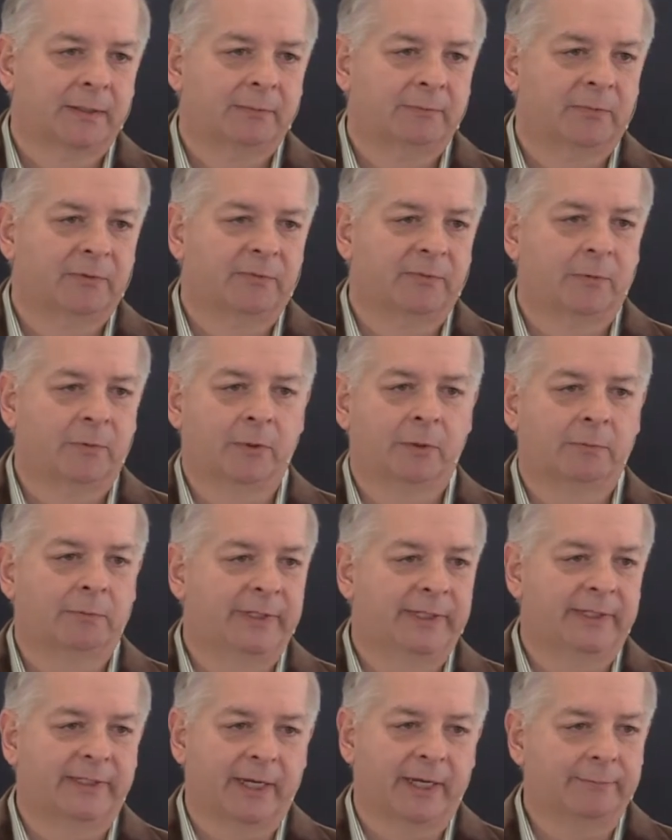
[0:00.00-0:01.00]
Before
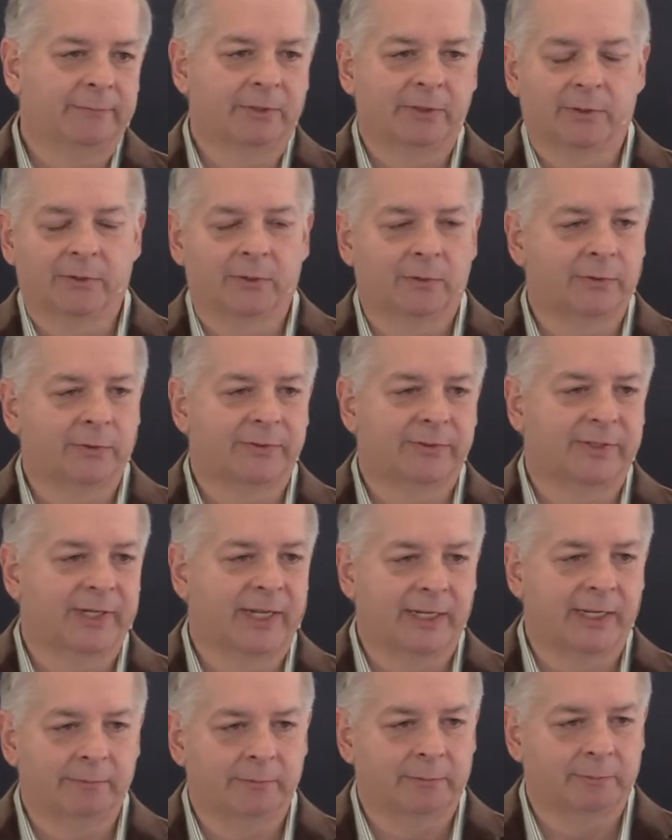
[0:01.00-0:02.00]
we come to the Lord's
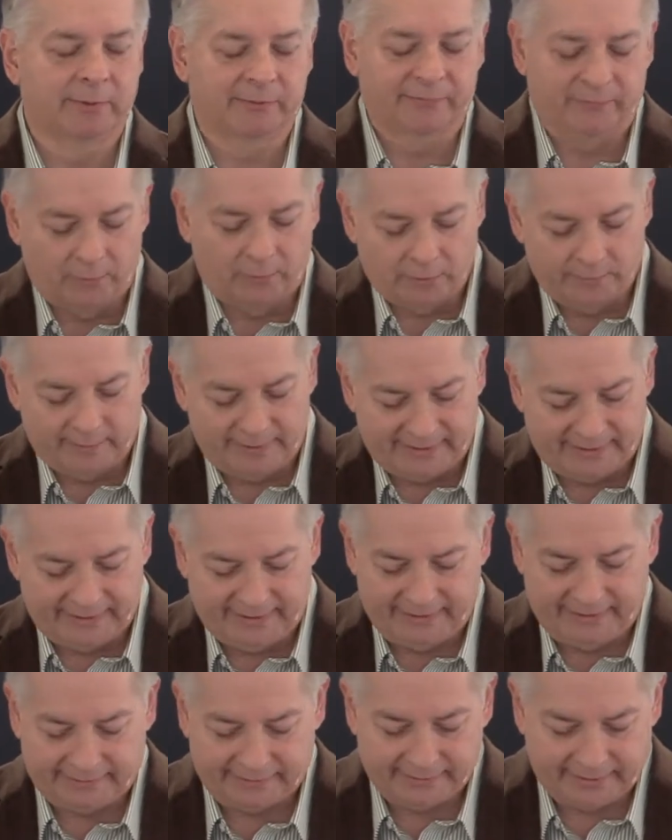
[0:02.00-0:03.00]
table, before we
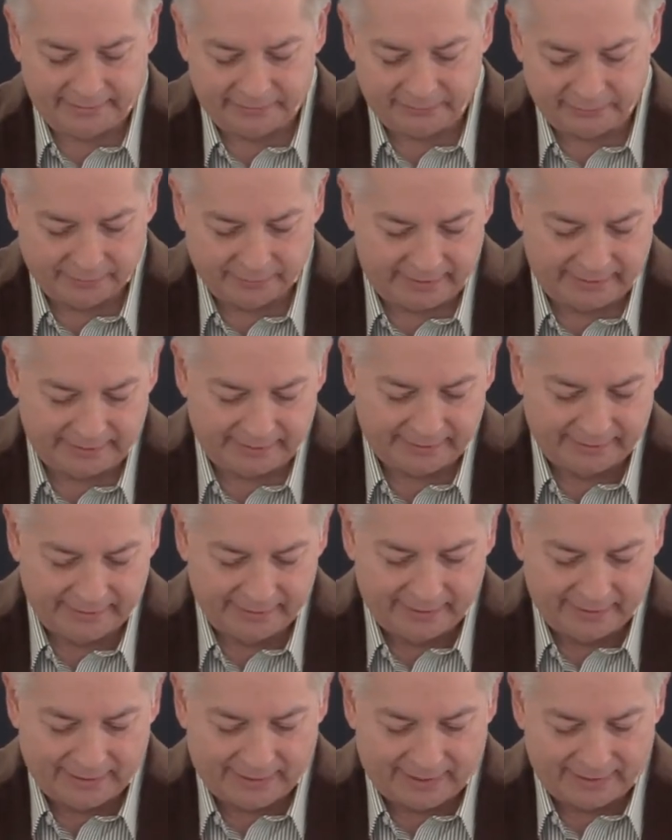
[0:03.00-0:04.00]
eat and drink,
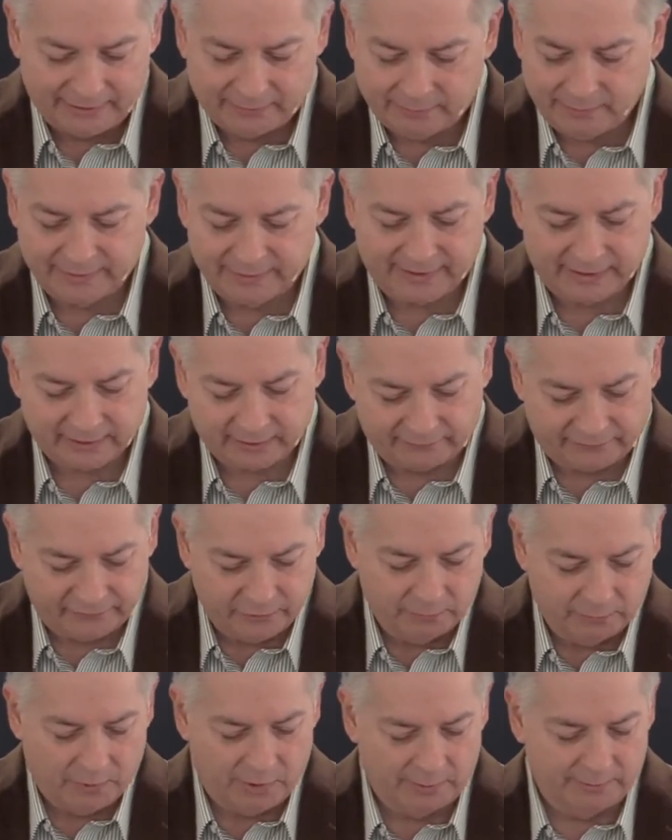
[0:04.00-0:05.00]
I just want to take a
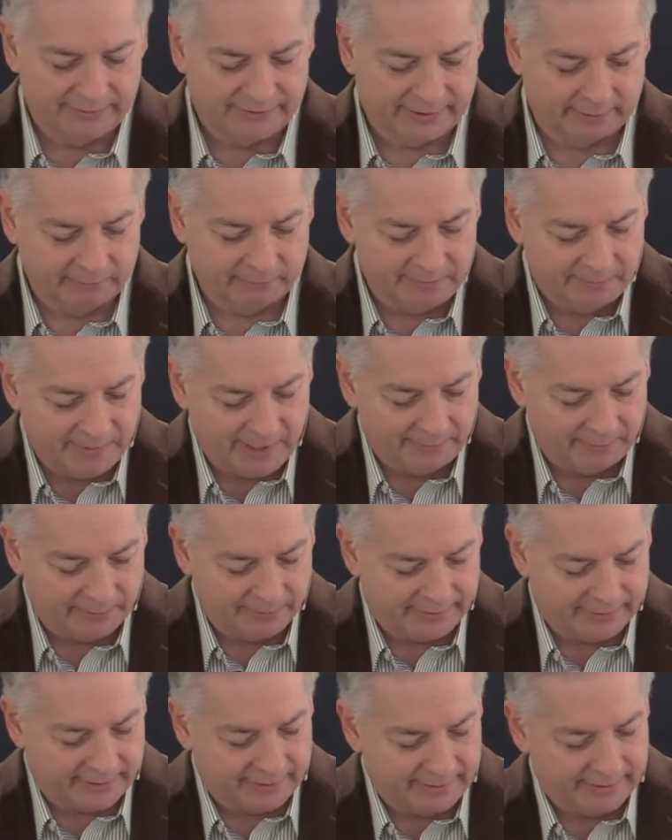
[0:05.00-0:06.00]
few moments and remember
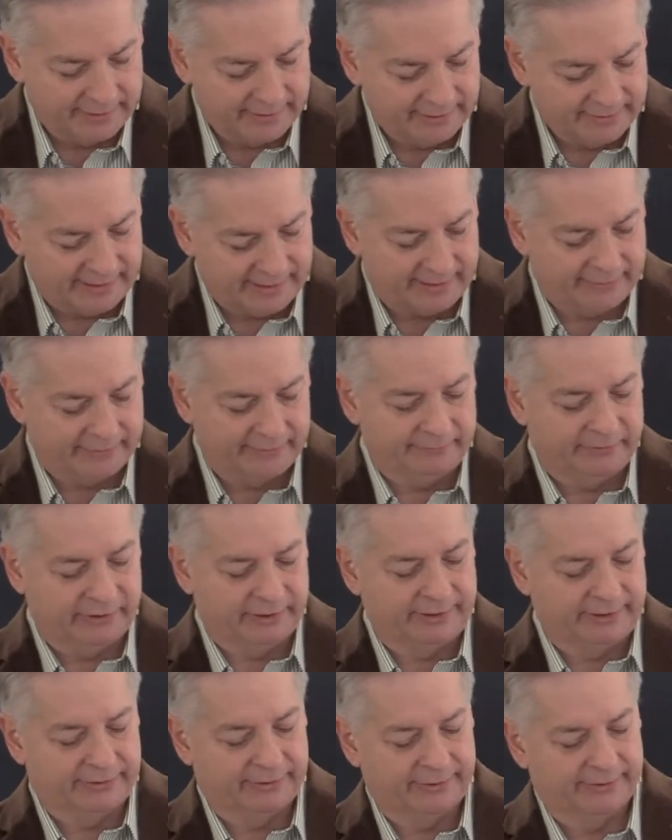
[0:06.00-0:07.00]
the death of
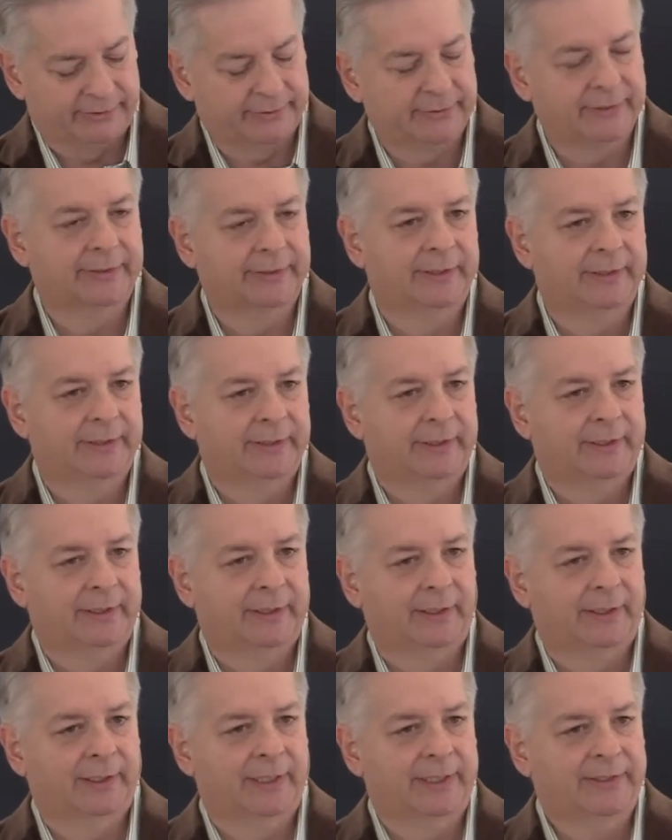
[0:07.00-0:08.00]
Jesus.
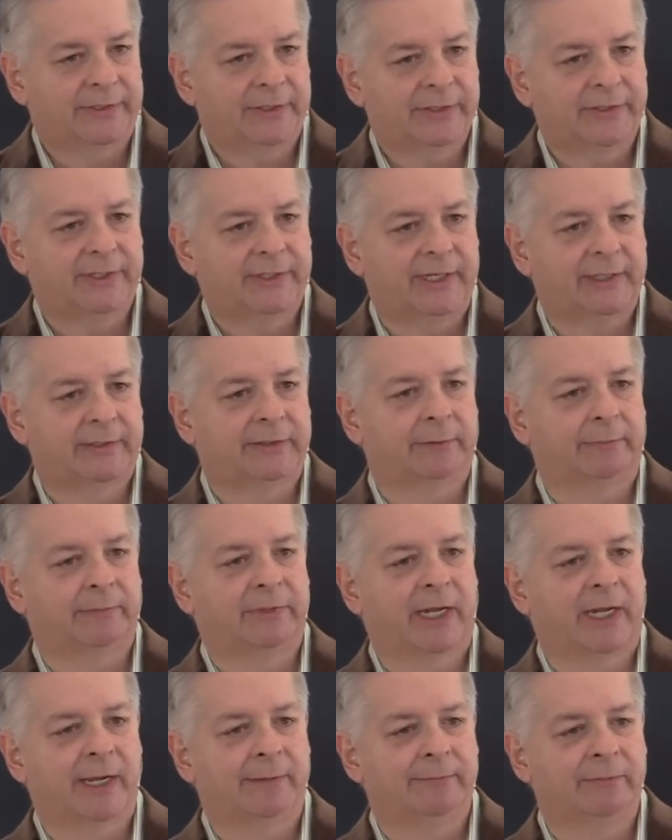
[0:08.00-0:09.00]
Now let's just take some
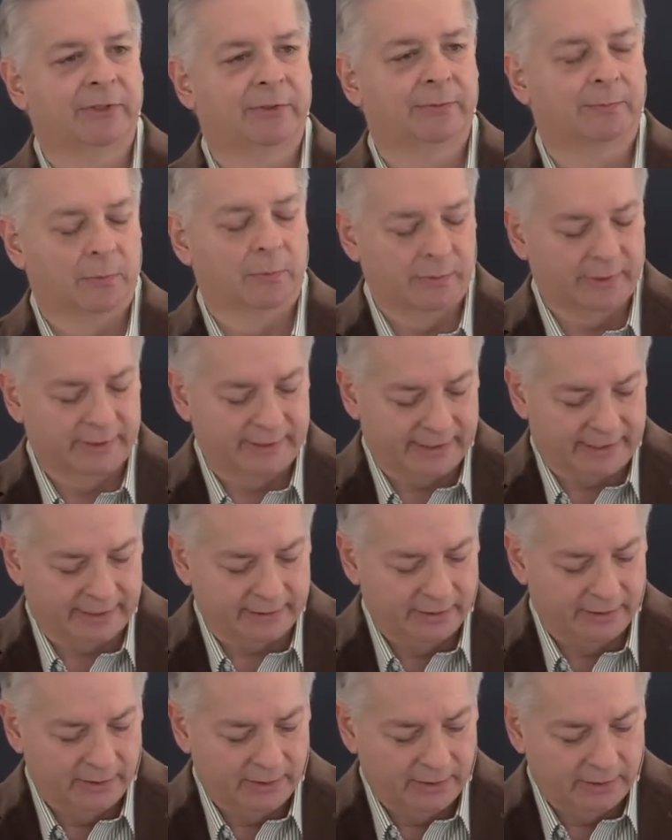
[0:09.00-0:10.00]
time this morning
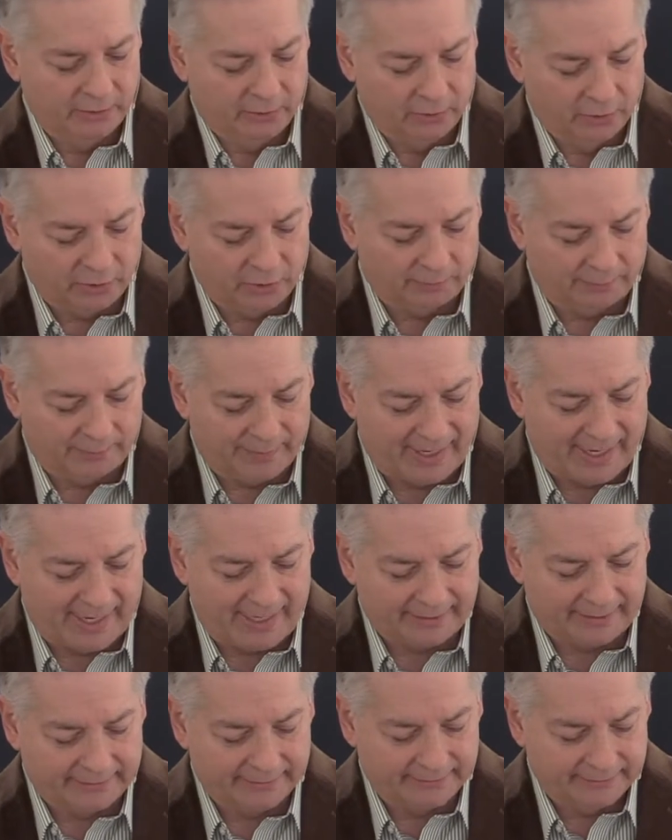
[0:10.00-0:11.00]
and look
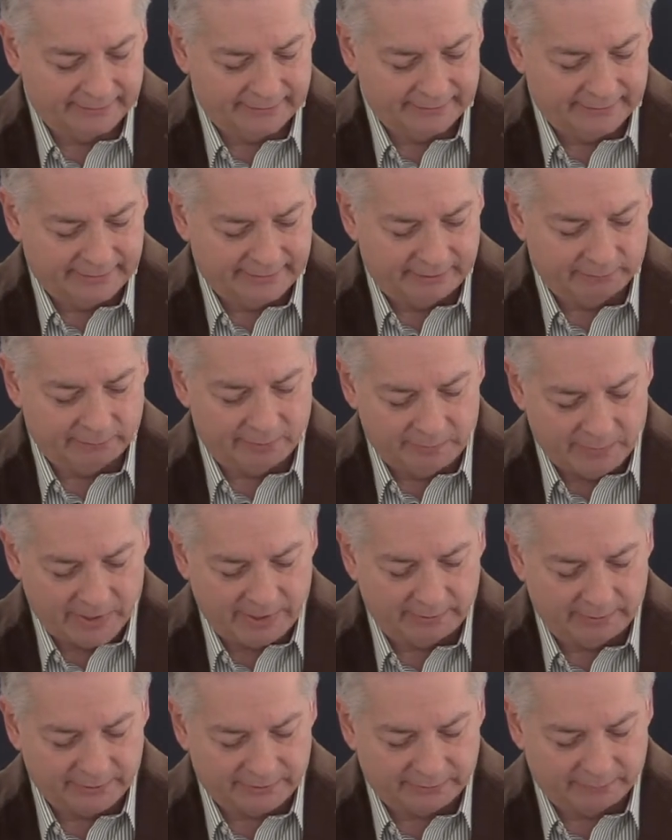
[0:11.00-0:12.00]
back in
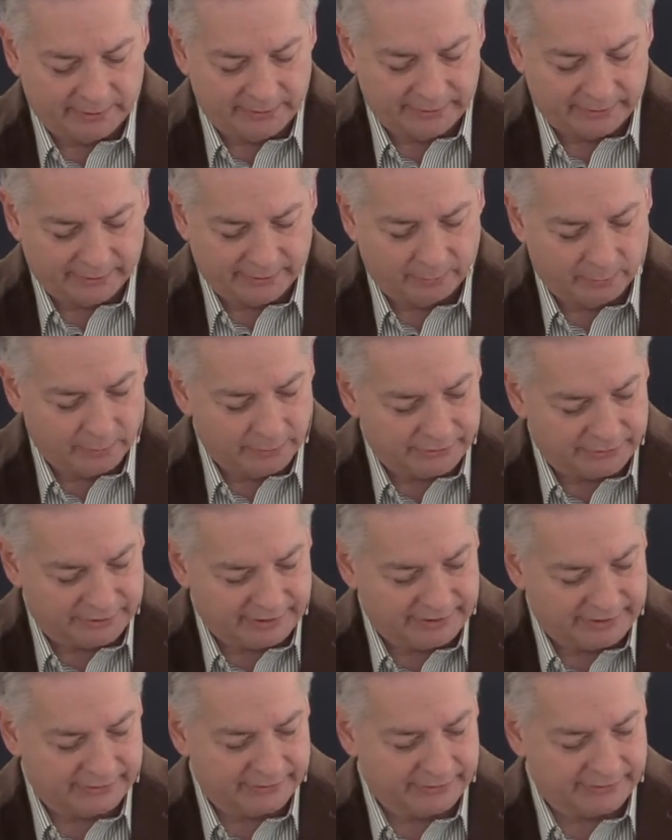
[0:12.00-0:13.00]
remembrance what the Lord
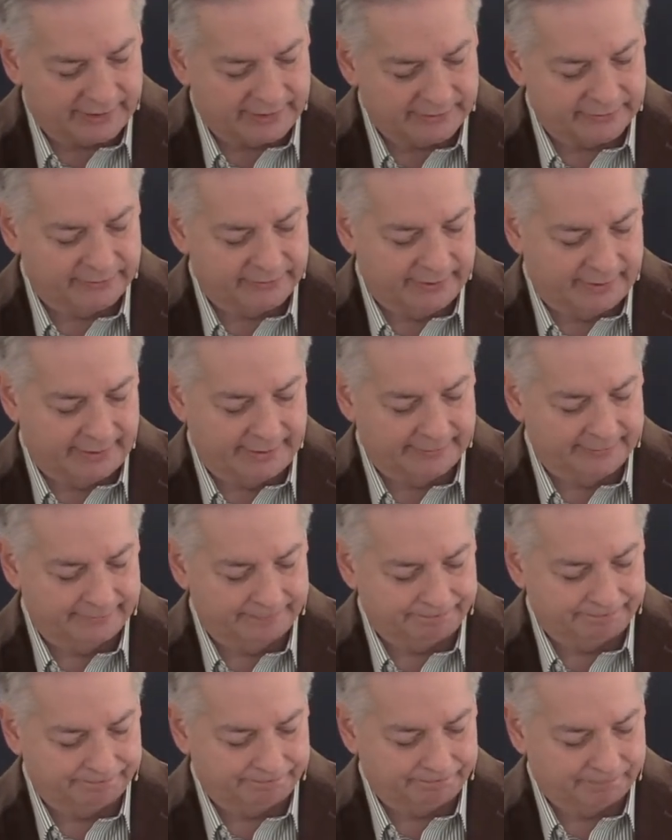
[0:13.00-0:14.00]
Jesus has done.
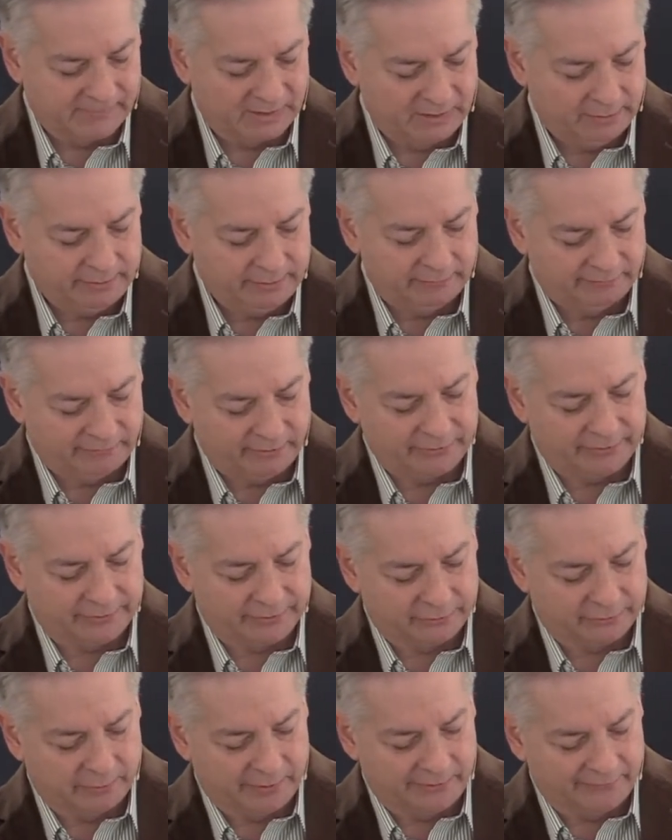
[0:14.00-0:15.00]
Look at
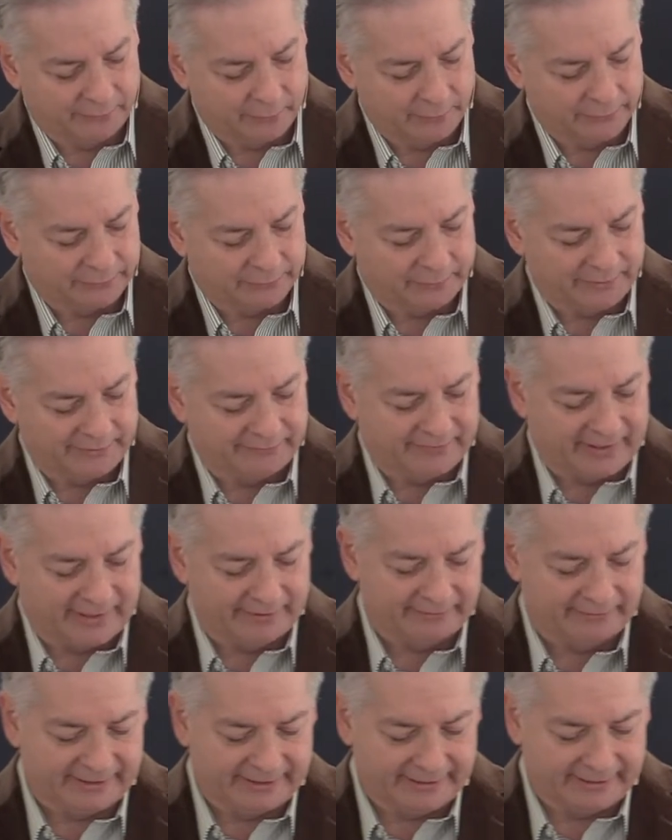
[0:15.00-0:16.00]
verses 24 and
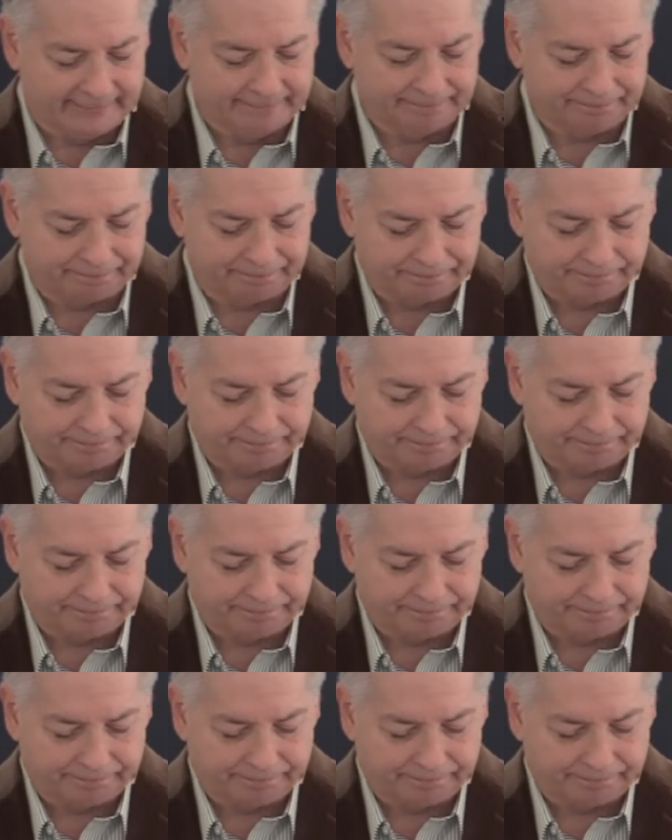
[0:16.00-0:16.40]
25 again.